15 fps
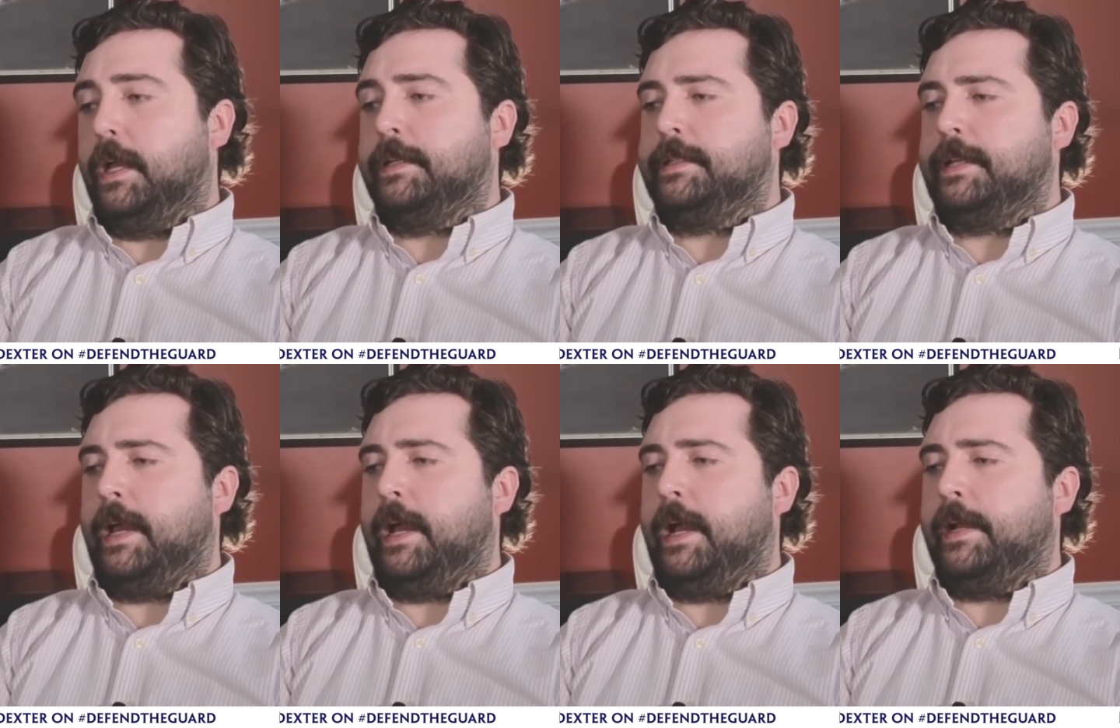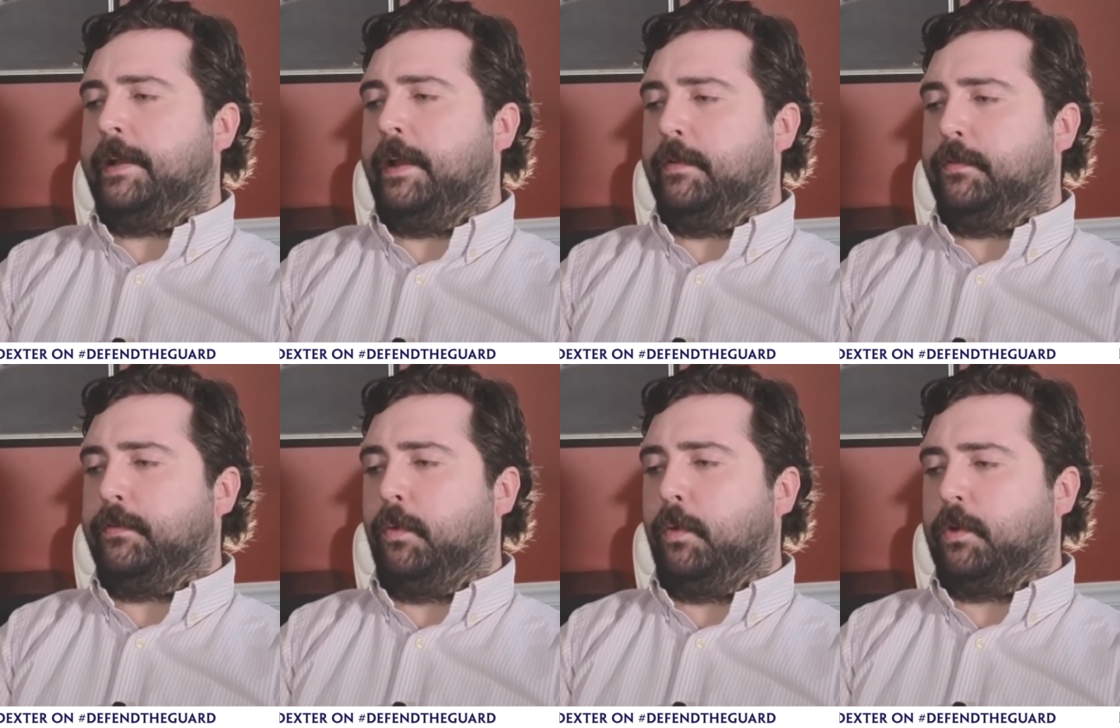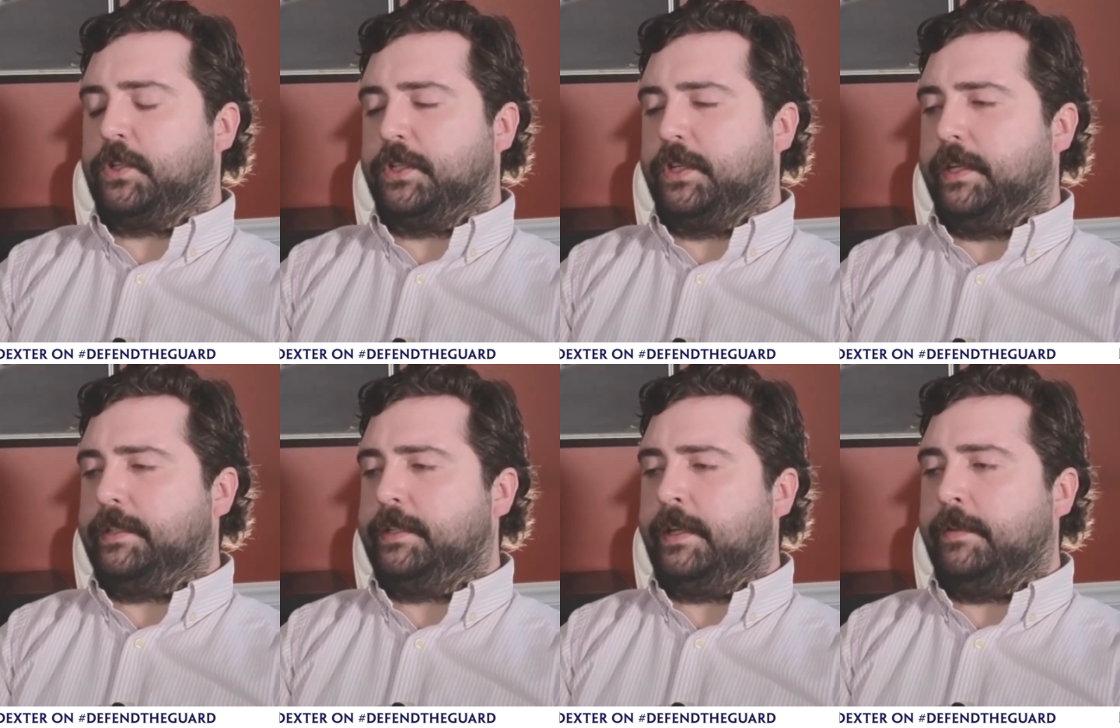a tad
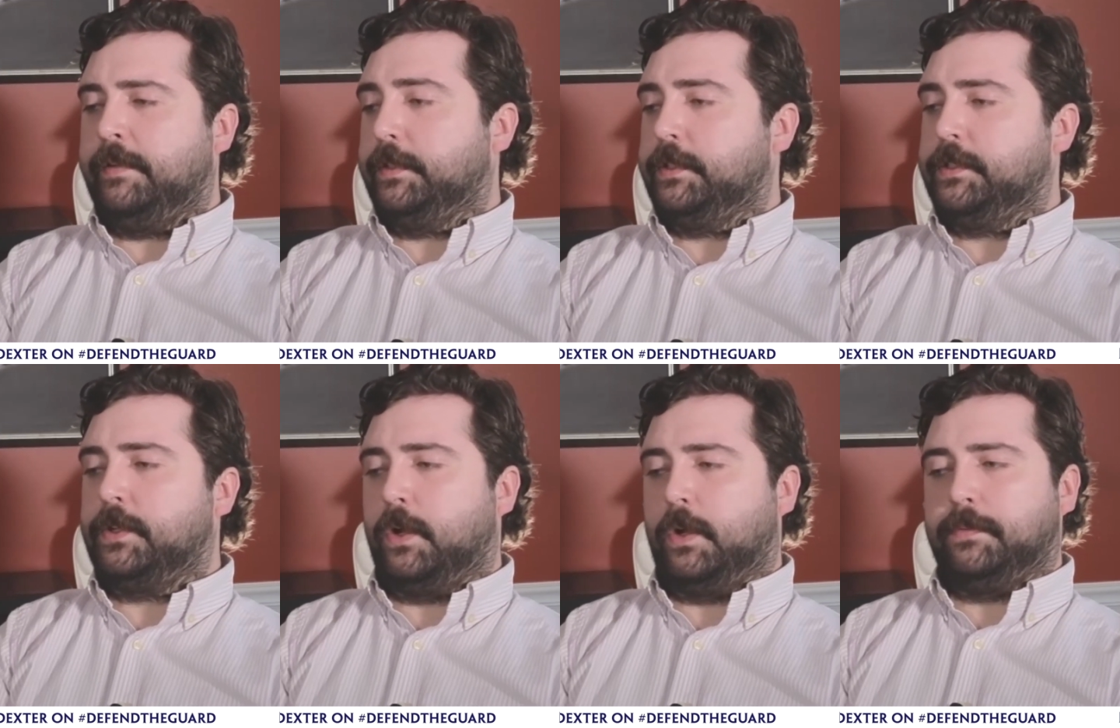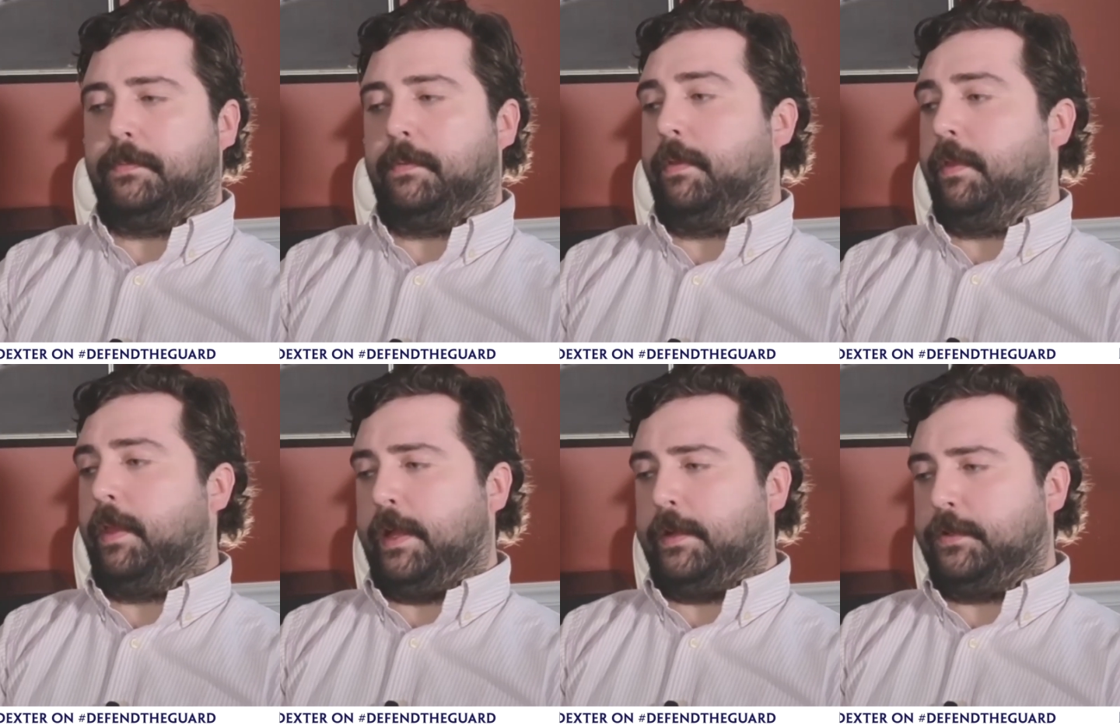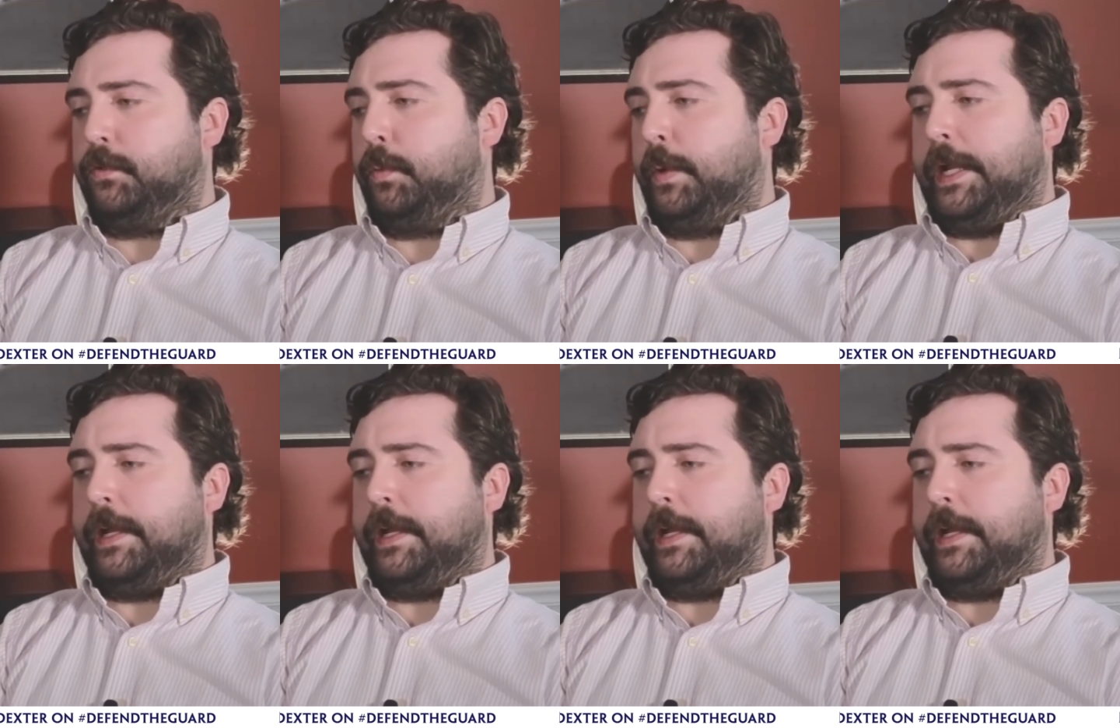unfortunate to even start that tweet. I